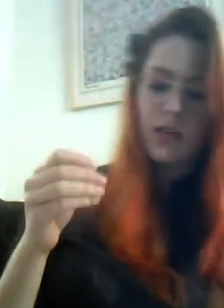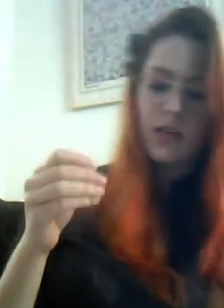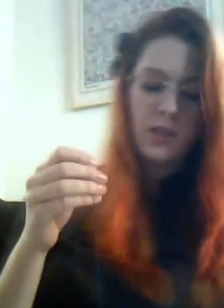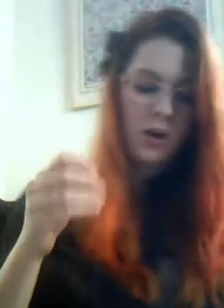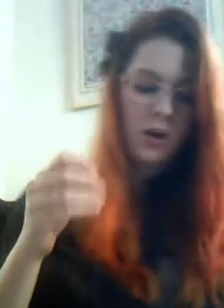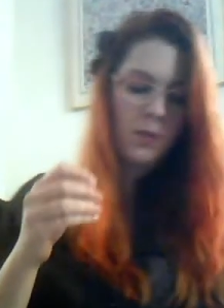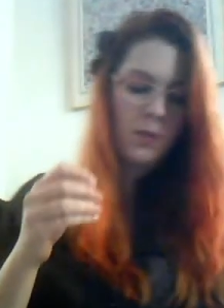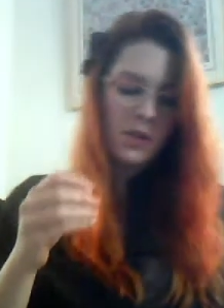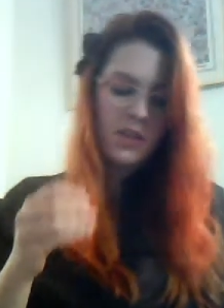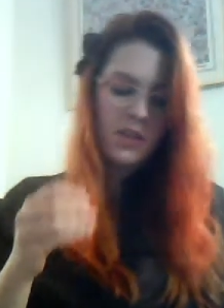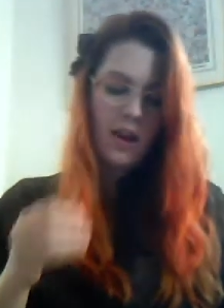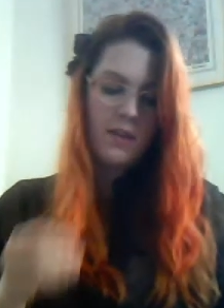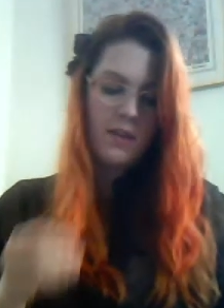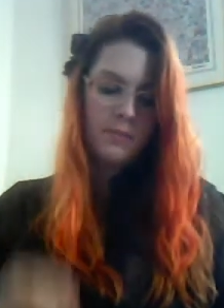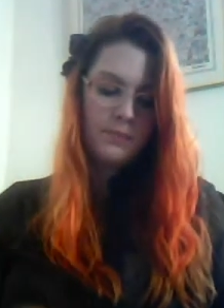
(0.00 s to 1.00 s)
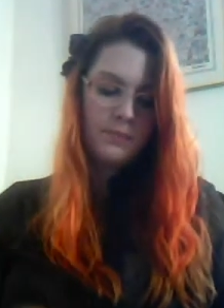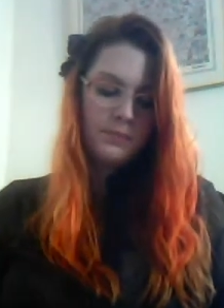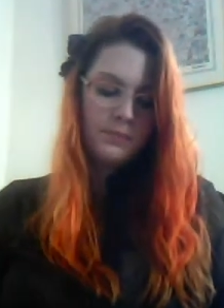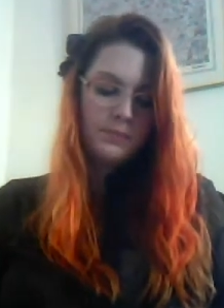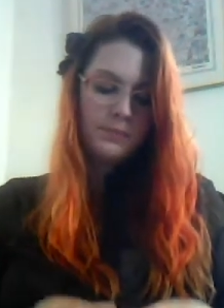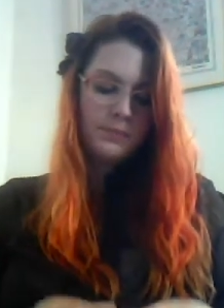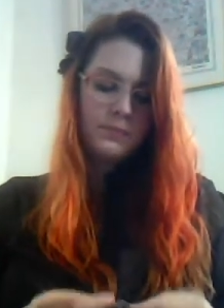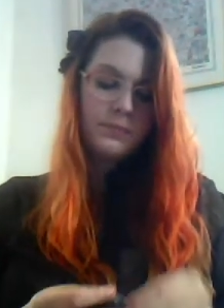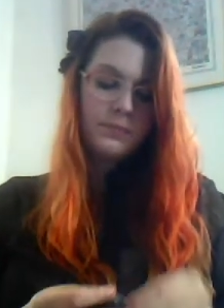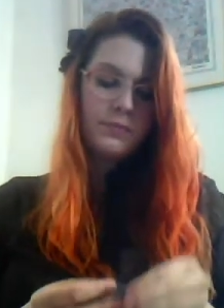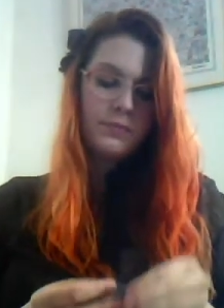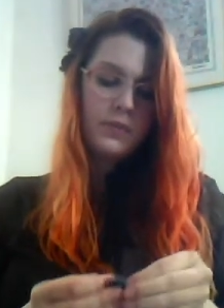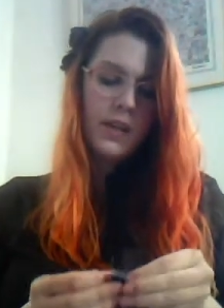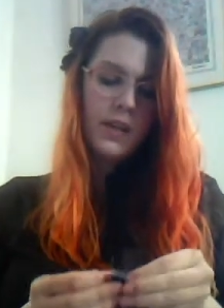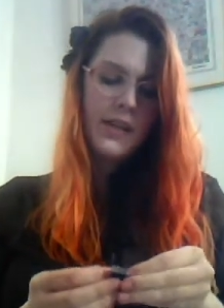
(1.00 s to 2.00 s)
using a dark wash denim,
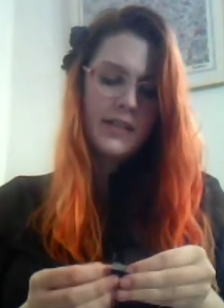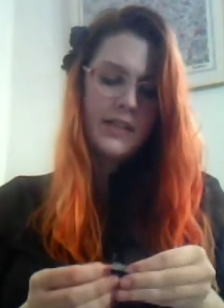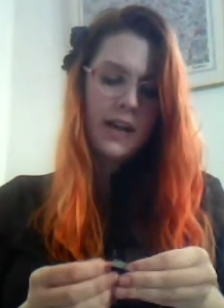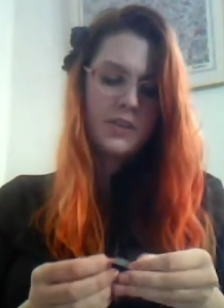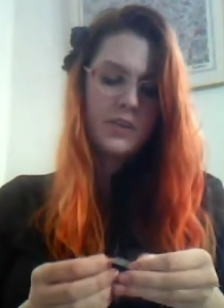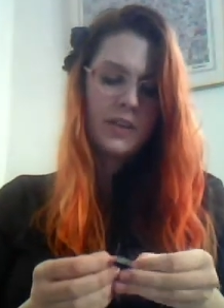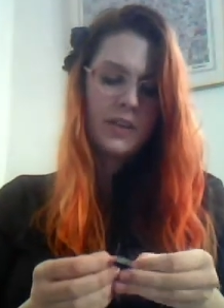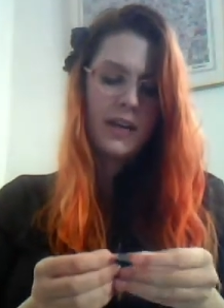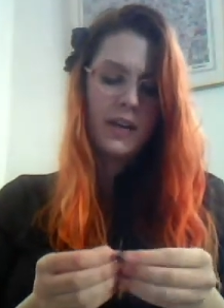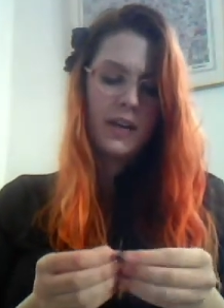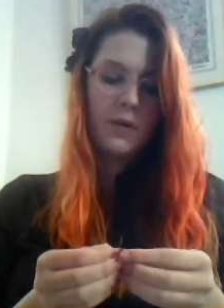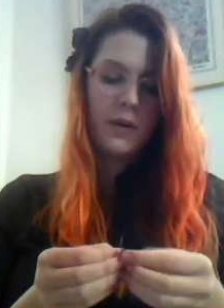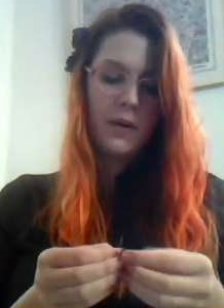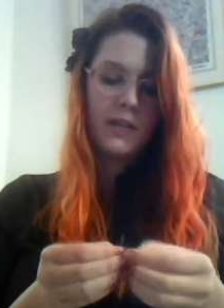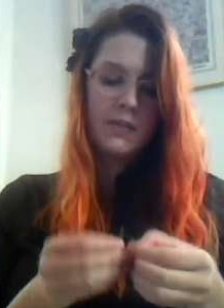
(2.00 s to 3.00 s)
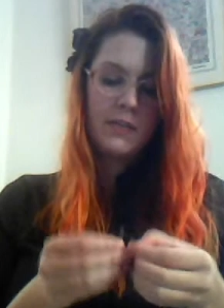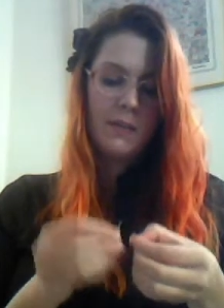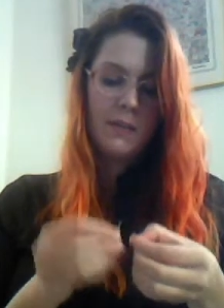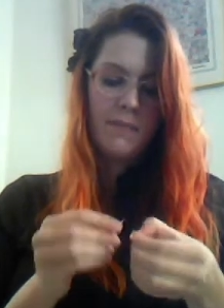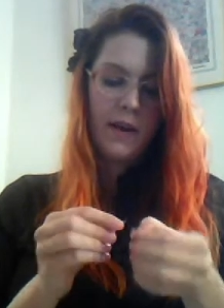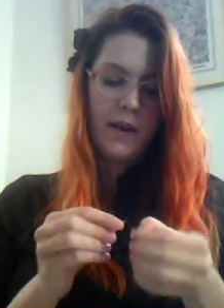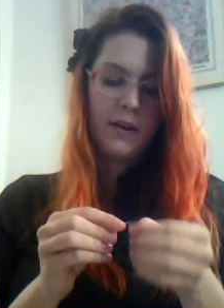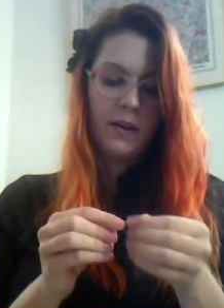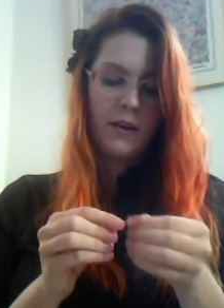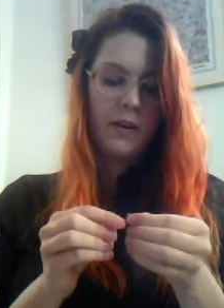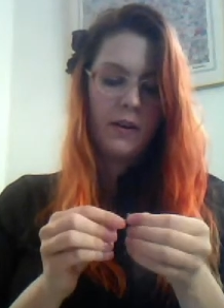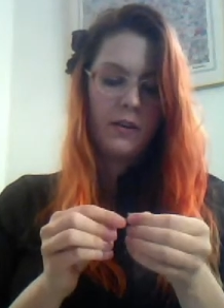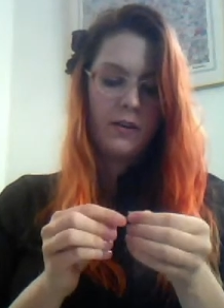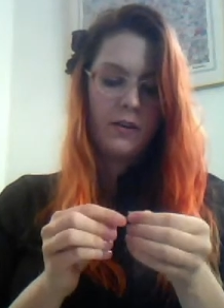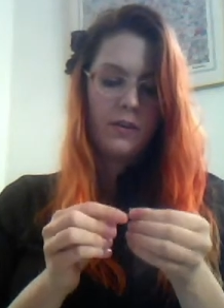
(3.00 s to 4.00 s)
is actually going to be
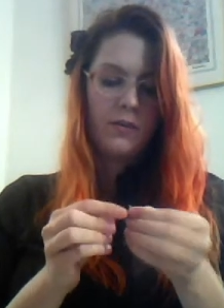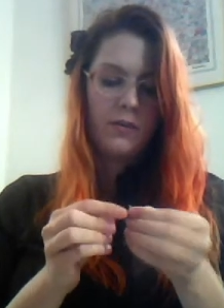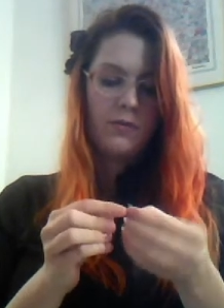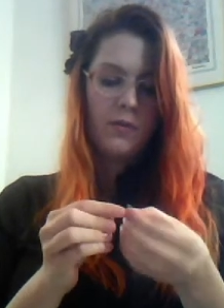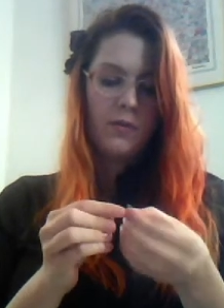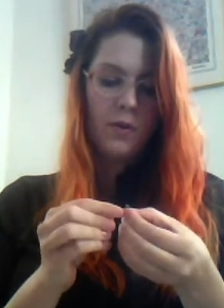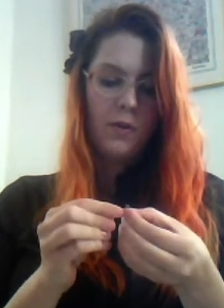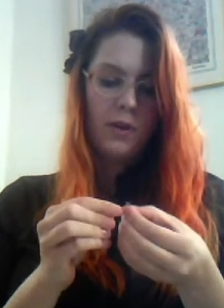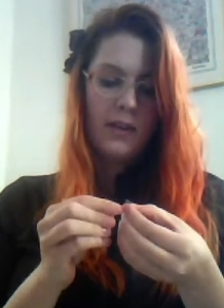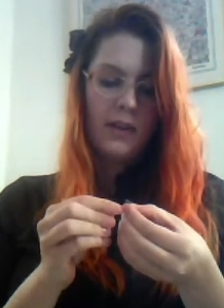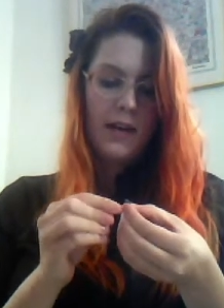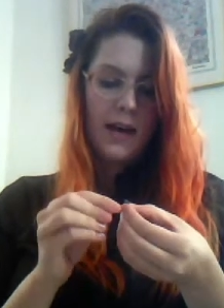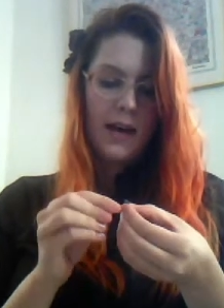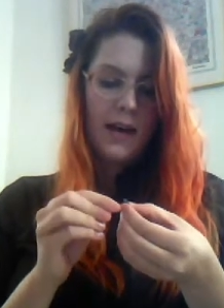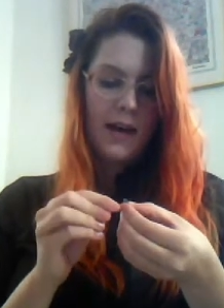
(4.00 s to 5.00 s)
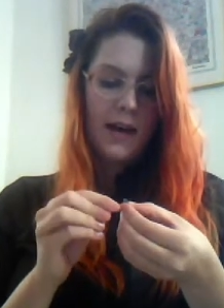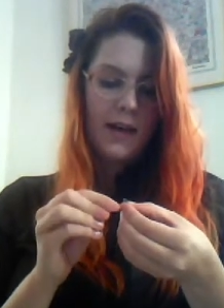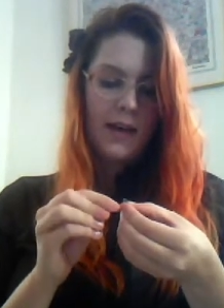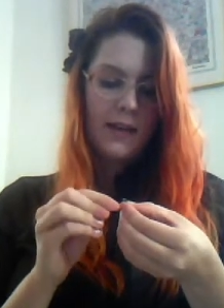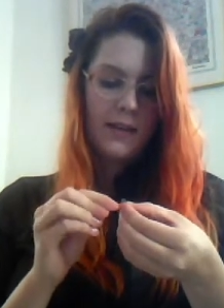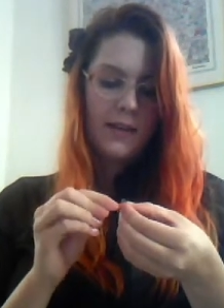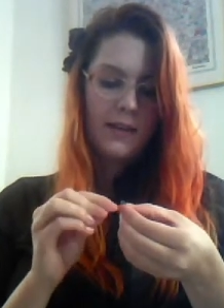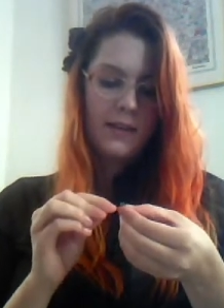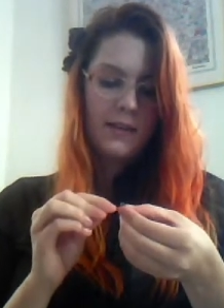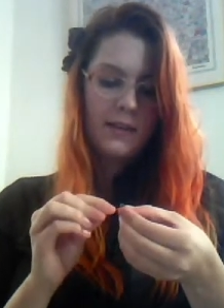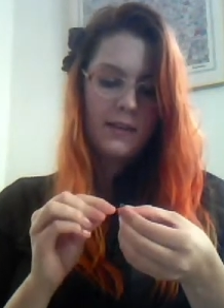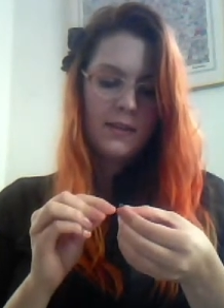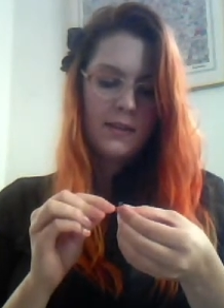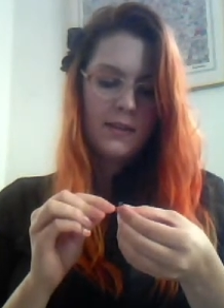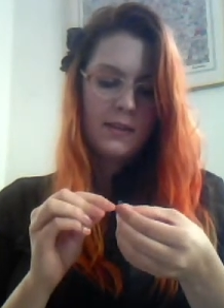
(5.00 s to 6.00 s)
better for
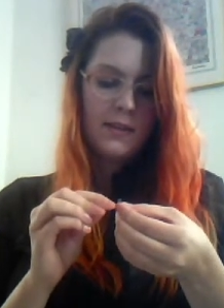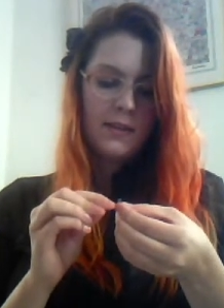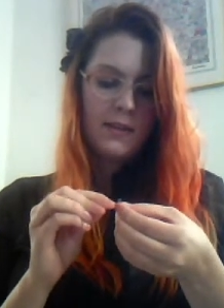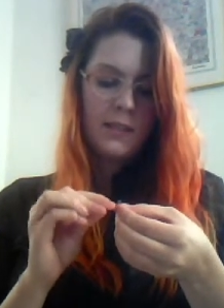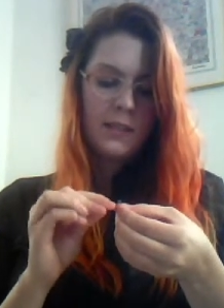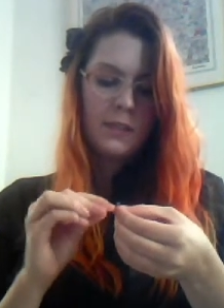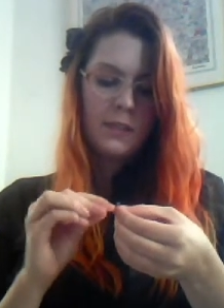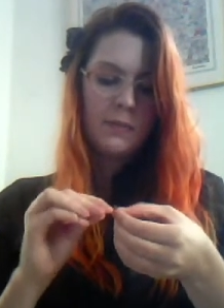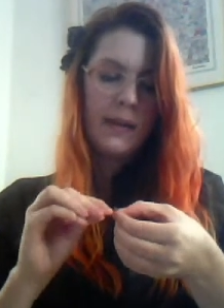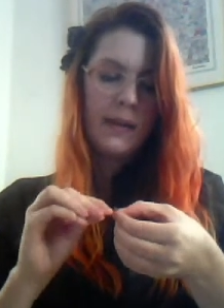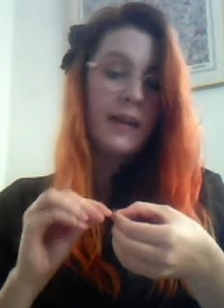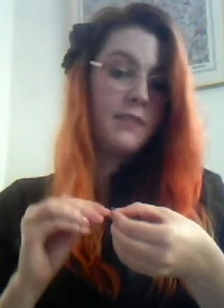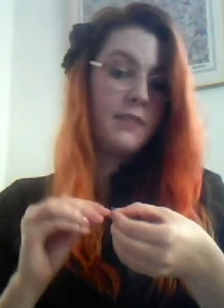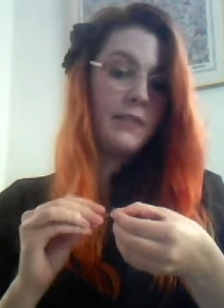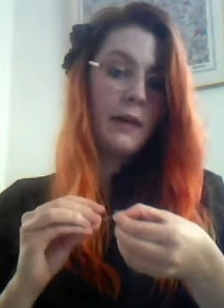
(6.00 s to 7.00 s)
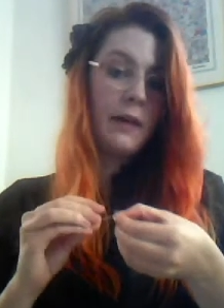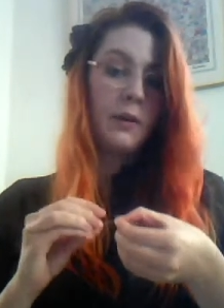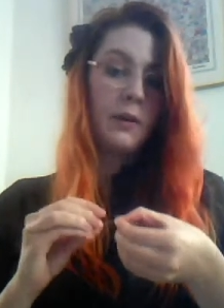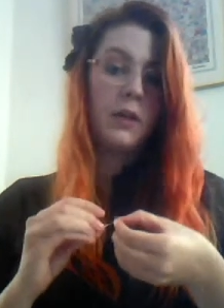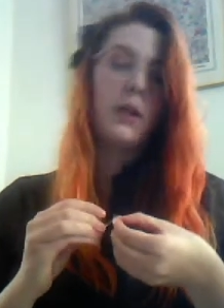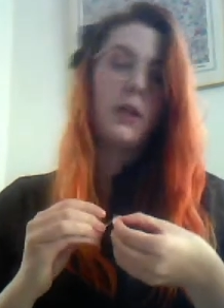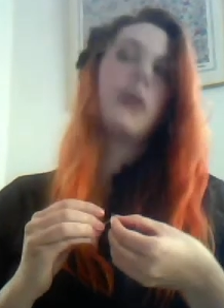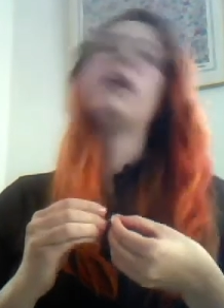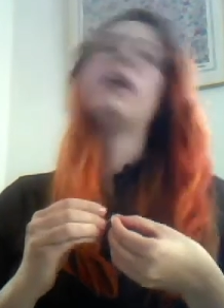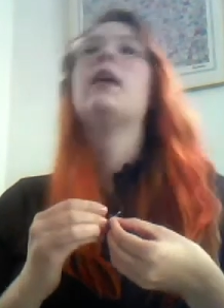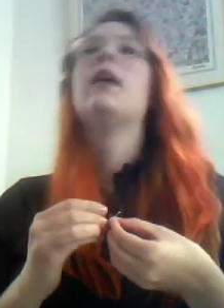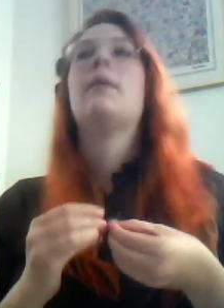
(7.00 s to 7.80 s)
the splayed flower look.